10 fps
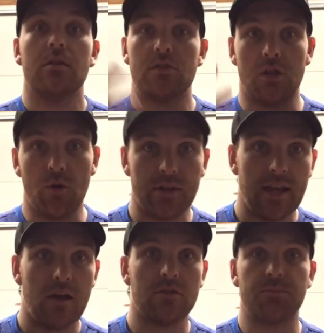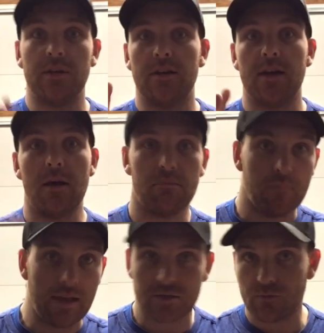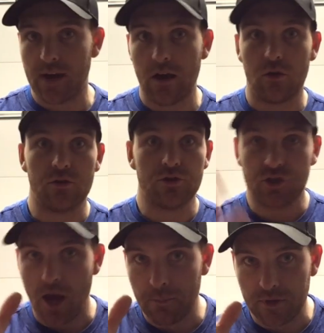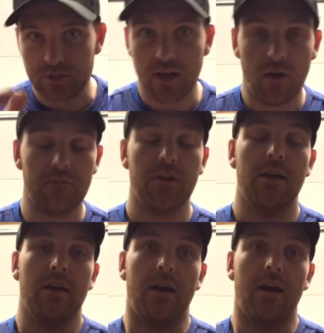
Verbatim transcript: slow it down, speed it up, mess around, stop yourself.